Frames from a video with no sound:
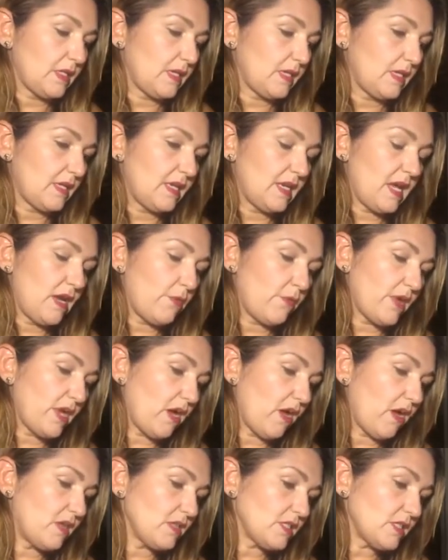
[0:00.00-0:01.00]
Now we
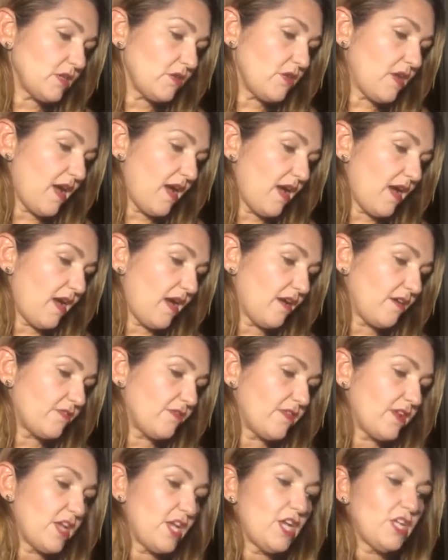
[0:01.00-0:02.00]
also have
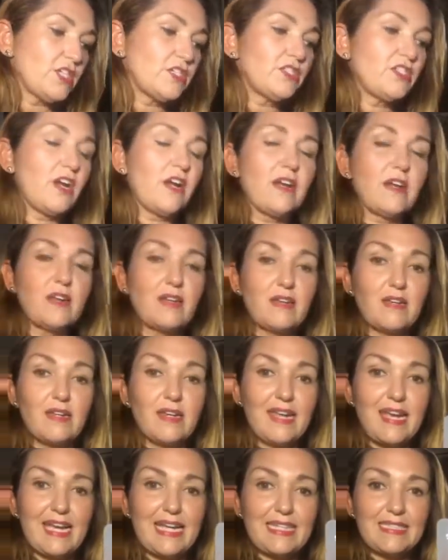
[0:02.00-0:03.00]
Dark
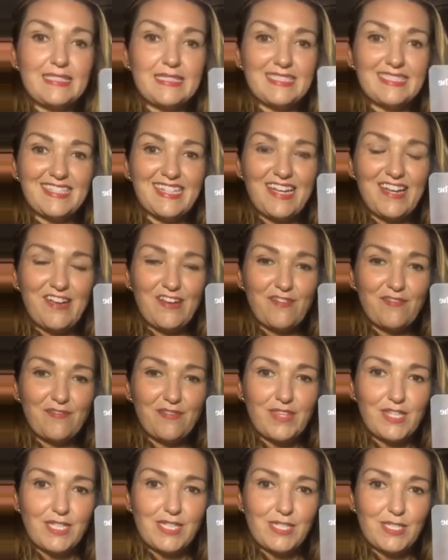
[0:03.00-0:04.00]
Night of
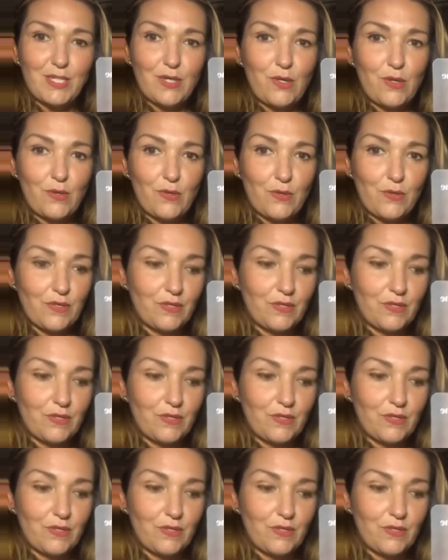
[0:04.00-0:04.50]
the Soul.